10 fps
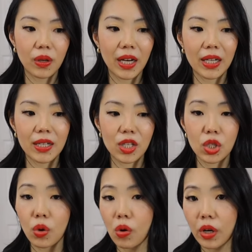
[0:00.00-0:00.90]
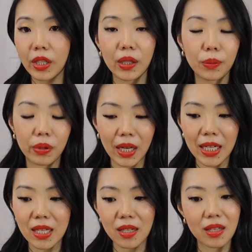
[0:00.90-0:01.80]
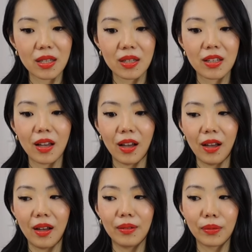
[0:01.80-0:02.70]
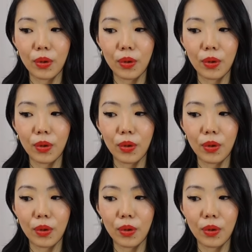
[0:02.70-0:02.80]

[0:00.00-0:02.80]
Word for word: has soared in prices uh,